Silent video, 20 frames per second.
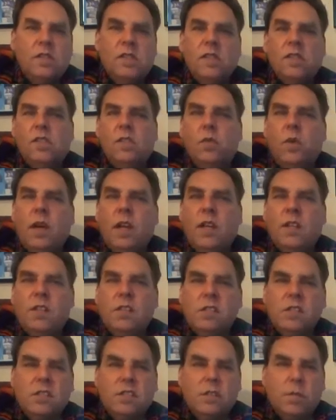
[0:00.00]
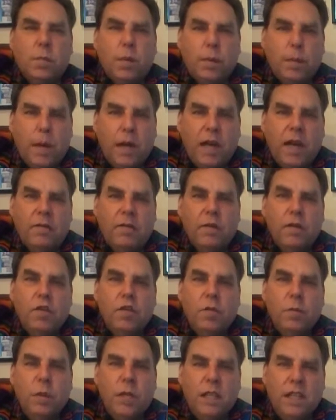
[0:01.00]
situations to prepare for
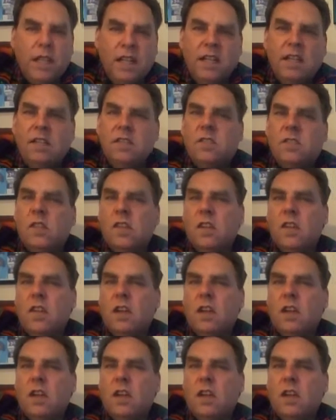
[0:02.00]
new beginnings.